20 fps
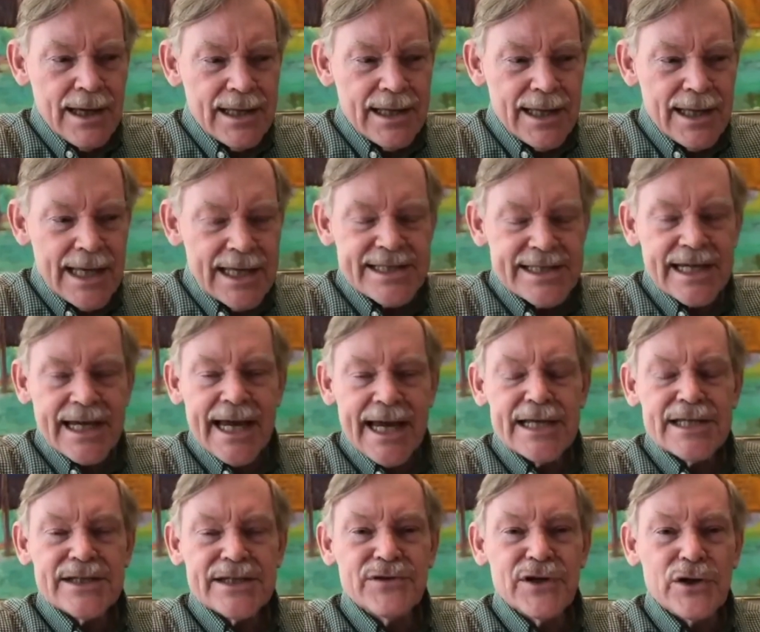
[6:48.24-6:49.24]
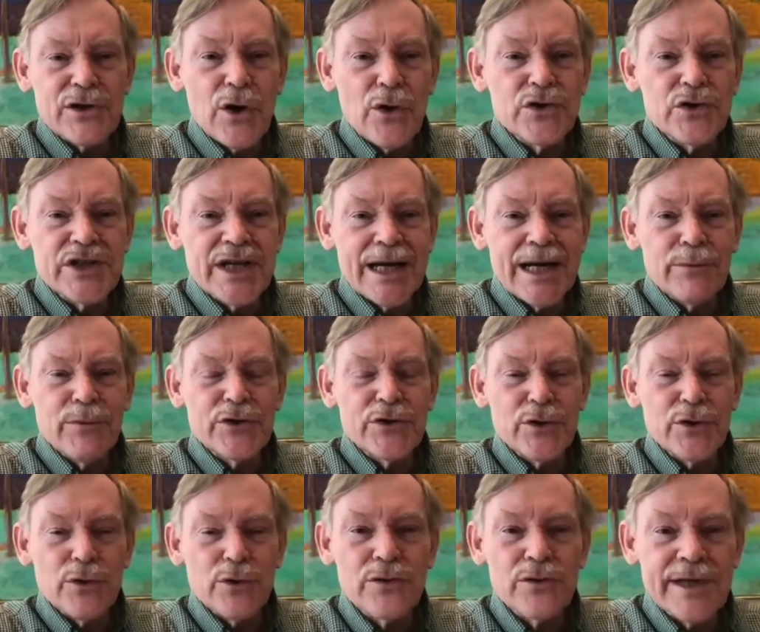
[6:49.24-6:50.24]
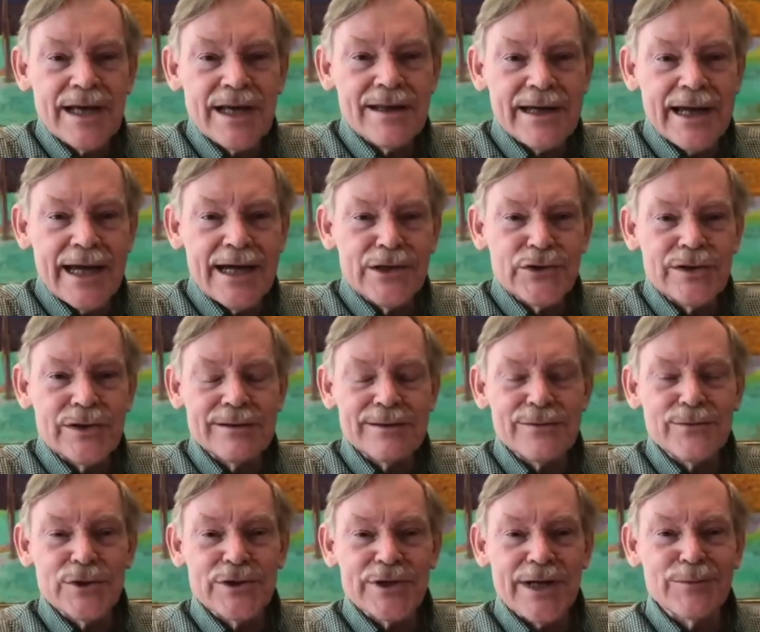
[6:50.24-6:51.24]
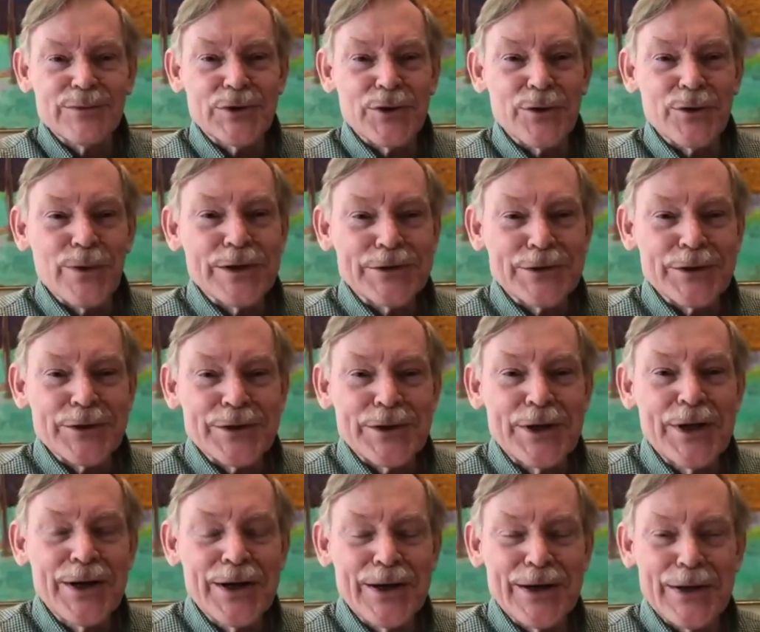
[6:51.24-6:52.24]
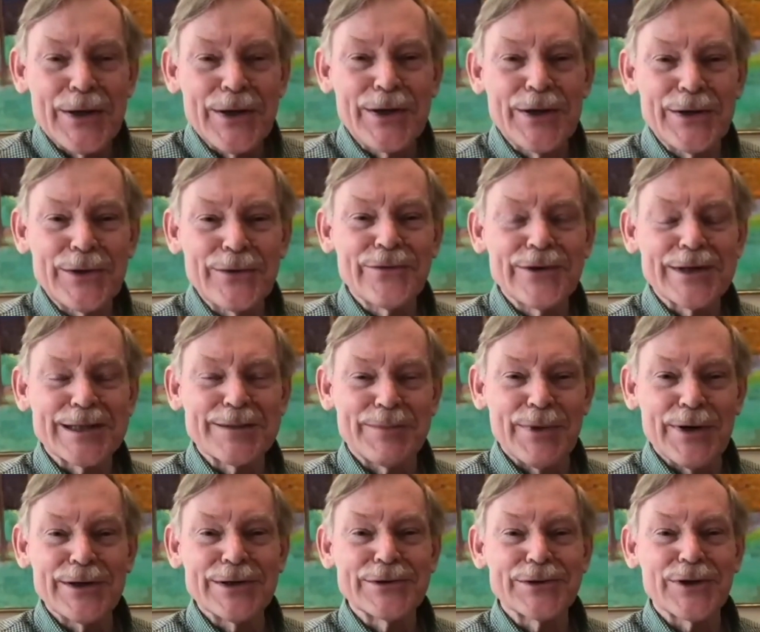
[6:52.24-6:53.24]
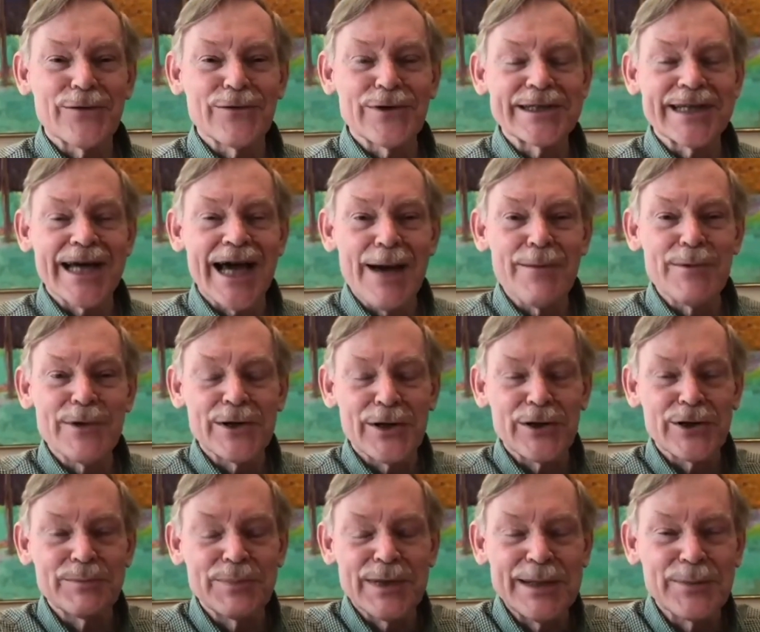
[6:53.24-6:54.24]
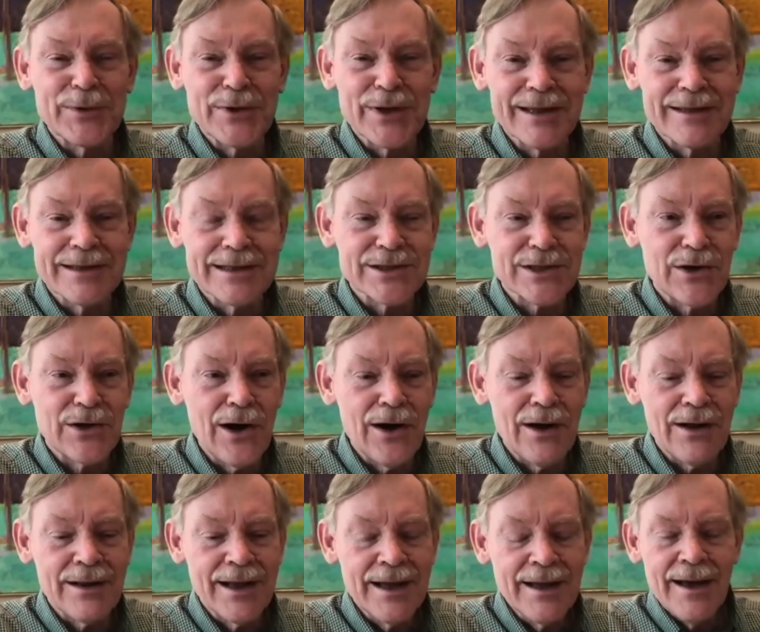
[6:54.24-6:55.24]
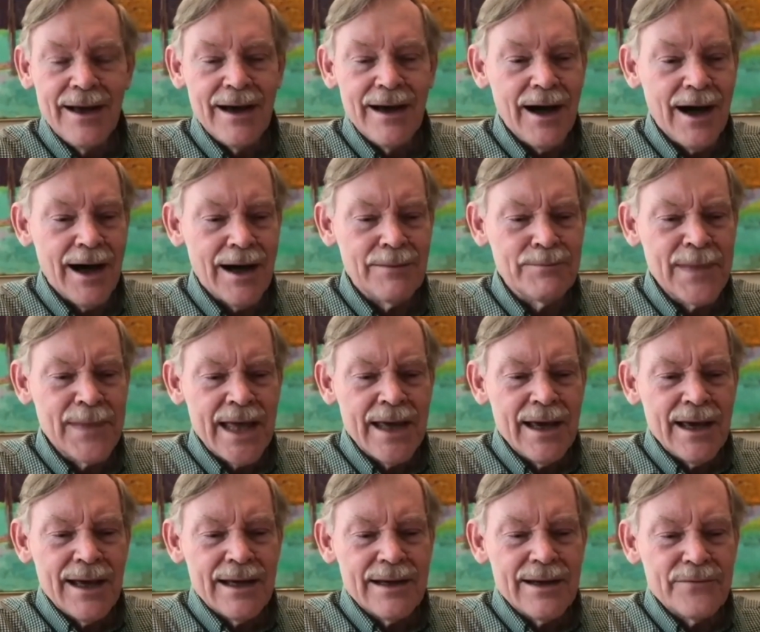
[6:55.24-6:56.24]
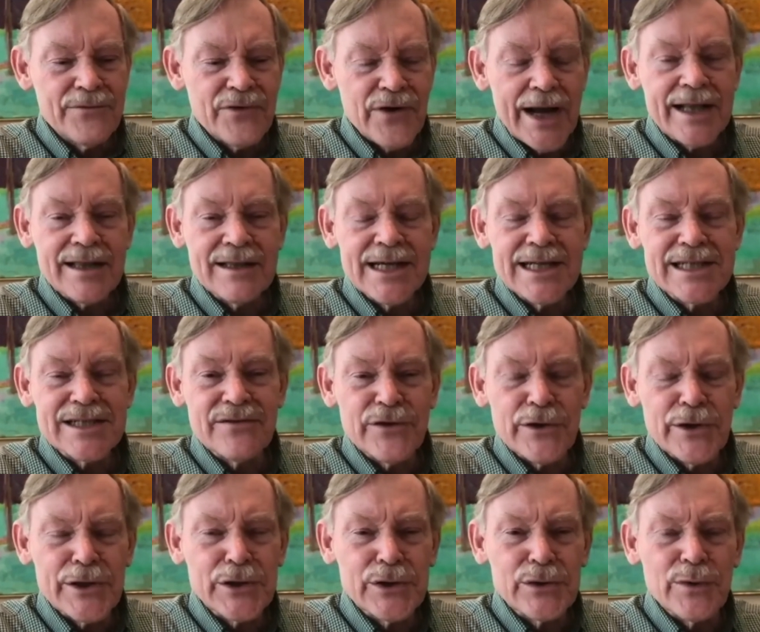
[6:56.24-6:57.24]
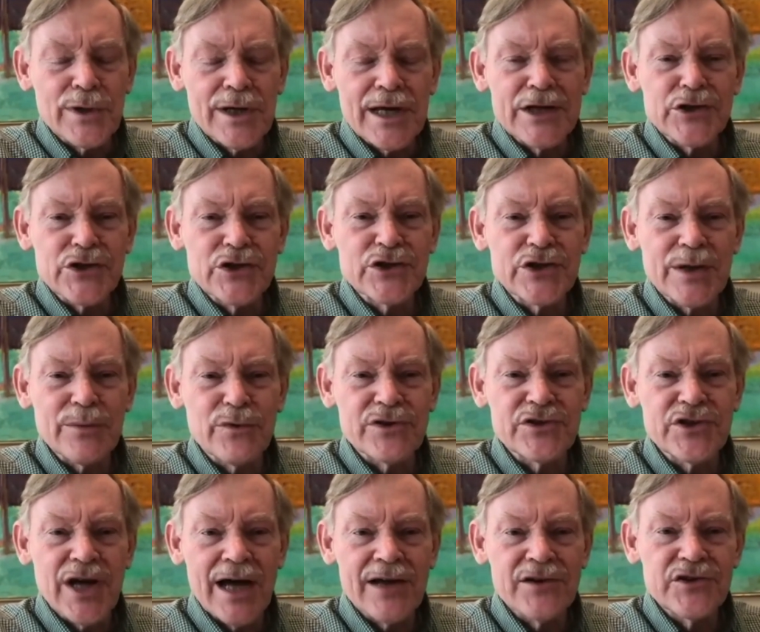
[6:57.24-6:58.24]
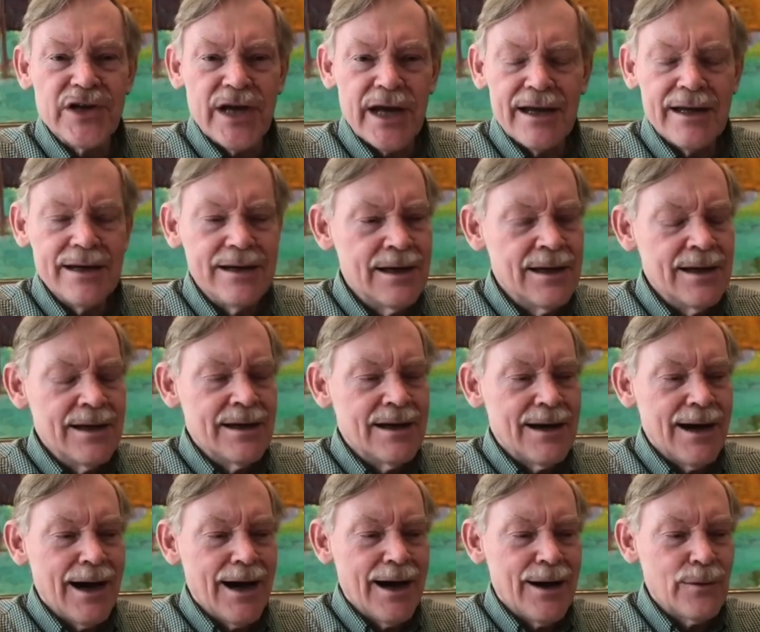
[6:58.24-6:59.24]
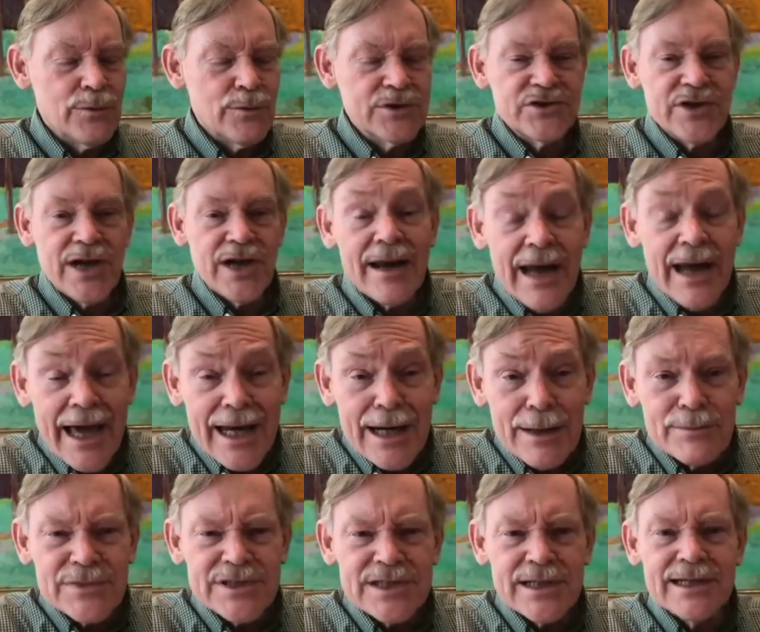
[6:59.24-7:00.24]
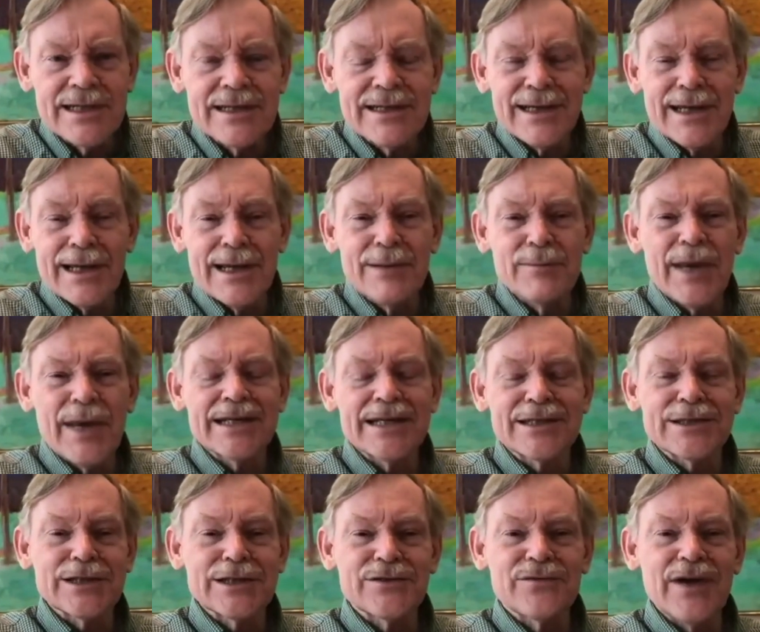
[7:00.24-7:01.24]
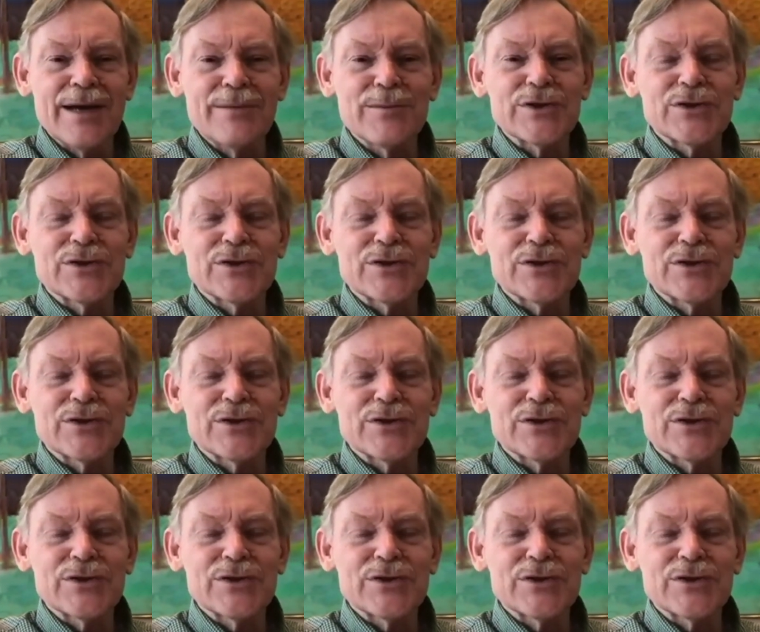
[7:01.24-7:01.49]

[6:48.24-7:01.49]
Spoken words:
It's a case of negotiating with your own delegation, which I'm sure, Richard, you've experienced over time, and other people on this call. Franklin has a very good relationship with John Jay. With John Adams, he makes this famous